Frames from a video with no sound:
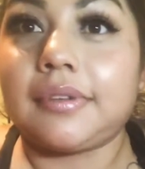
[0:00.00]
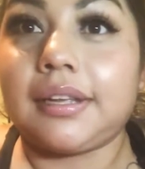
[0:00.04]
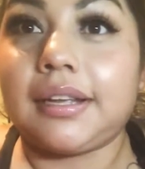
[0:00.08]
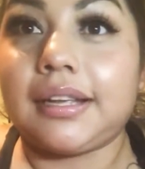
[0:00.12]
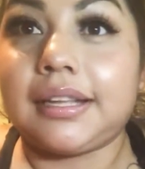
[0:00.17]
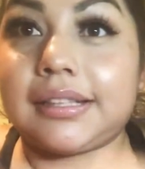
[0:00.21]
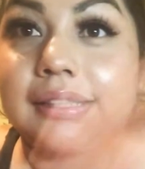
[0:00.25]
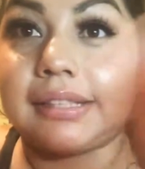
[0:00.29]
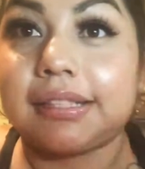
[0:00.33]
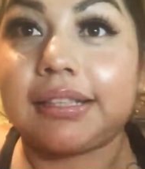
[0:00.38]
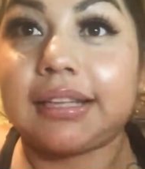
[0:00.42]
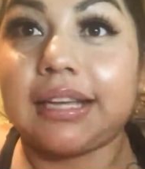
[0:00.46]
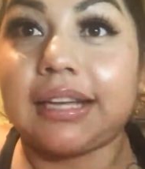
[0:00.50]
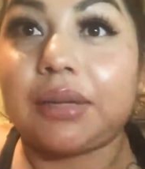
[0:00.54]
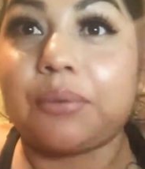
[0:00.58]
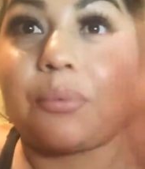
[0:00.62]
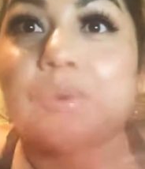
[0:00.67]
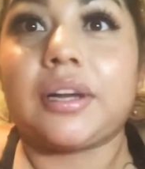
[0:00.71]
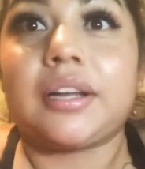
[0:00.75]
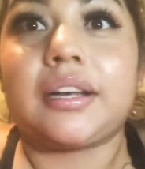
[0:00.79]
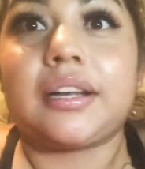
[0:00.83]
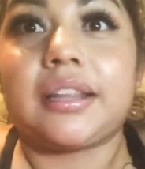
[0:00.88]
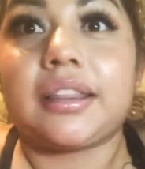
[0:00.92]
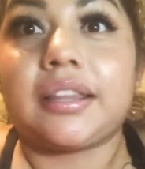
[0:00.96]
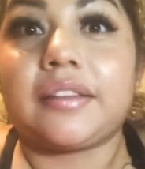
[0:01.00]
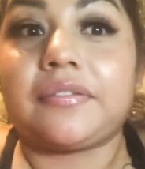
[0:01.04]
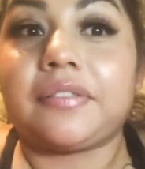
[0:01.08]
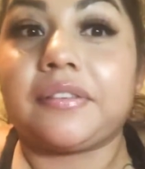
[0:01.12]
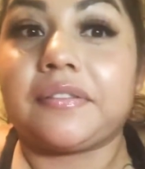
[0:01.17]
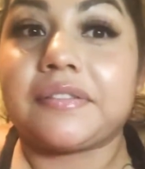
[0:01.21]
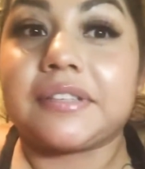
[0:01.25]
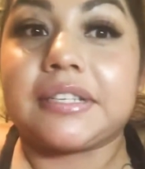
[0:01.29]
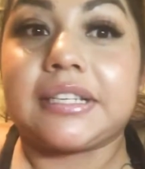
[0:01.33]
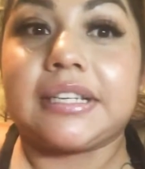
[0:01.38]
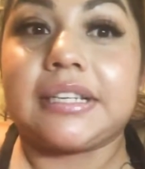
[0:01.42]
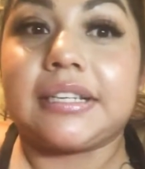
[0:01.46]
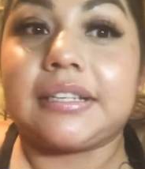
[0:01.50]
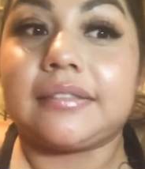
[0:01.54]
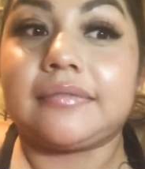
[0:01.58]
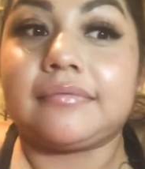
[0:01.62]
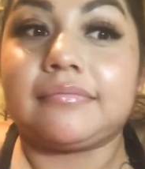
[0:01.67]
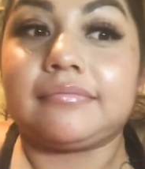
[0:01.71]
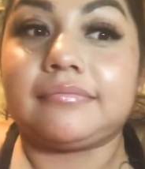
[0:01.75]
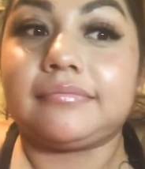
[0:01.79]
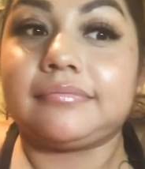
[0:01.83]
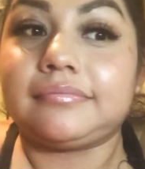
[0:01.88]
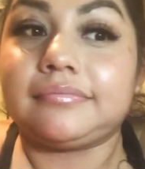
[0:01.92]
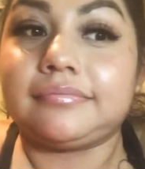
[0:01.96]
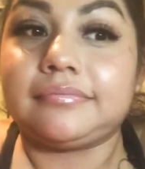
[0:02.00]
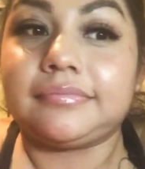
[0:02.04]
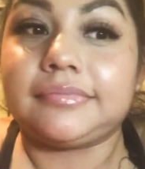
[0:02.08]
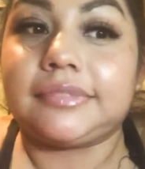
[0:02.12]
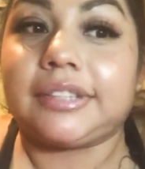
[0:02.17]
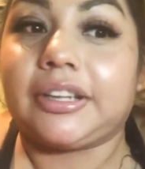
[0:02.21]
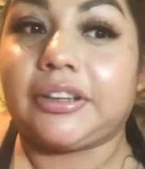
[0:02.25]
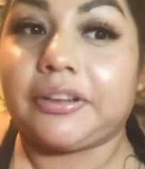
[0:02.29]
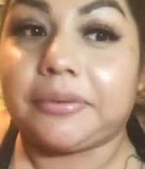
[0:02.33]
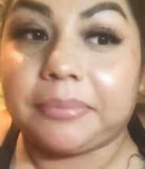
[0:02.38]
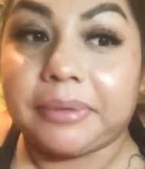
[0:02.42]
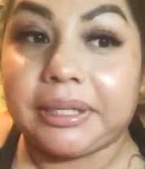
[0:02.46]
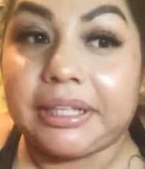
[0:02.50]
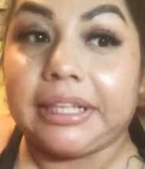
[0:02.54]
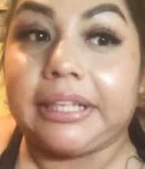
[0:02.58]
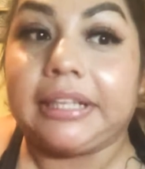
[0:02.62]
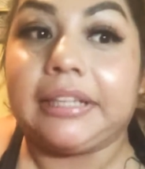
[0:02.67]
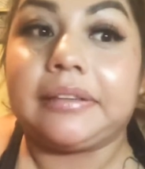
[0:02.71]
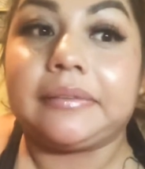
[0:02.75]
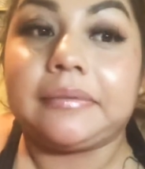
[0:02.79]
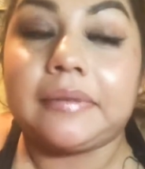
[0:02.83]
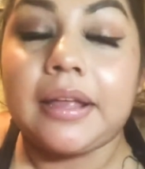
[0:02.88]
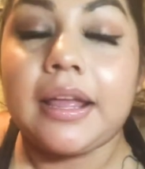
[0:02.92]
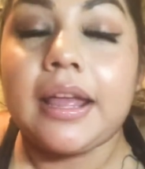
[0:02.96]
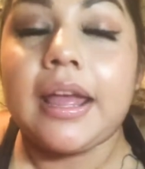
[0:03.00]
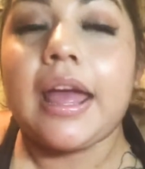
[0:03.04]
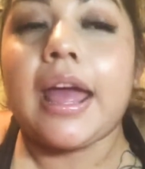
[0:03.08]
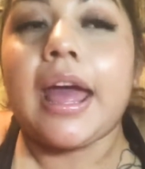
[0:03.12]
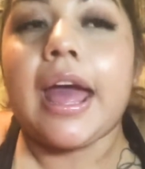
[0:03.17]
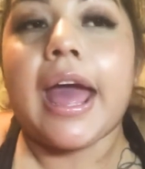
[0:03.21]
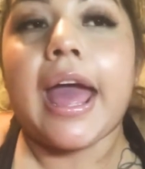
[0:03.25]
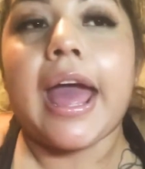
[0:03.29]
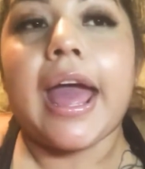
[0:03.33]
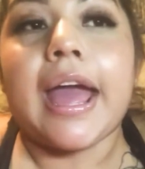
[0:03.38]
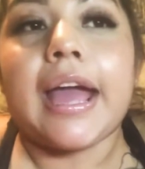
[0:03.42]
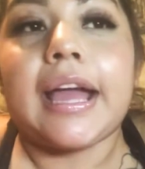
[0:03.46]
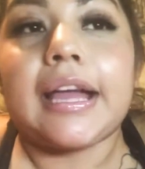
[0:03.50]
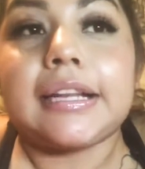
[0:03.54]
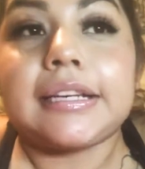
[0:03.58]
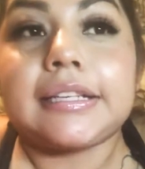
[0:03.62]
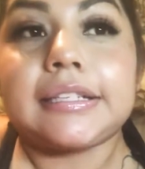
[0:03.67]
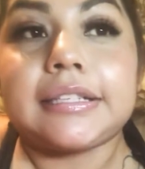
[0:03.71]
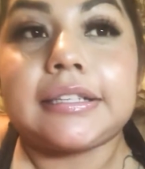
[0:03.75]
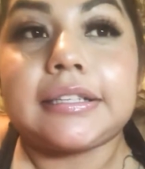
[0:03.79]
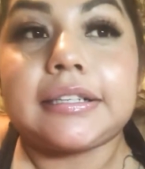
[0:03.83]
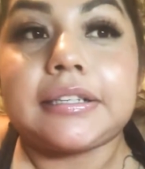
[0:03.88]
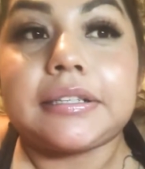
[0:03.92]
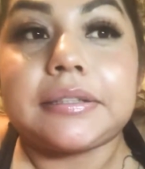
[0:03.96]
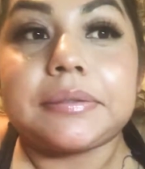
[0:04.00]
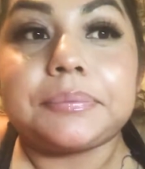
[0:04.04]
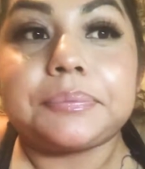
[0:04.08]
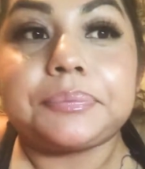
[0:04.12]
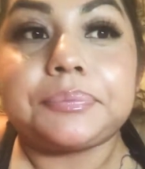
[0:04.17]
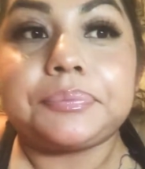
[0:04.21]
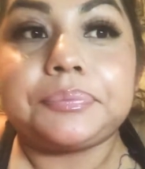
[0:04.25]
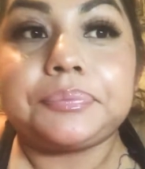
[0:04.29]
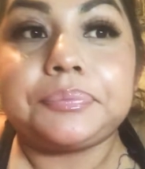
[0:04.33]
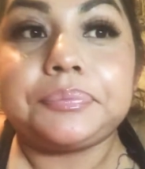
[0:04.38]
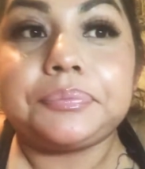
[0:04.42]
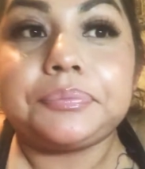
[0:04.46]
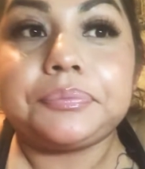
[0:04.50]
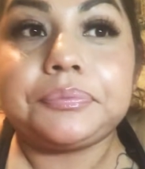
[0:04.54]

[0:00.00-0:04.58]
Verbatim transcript: it's the 91 and the 15 they're meeting and um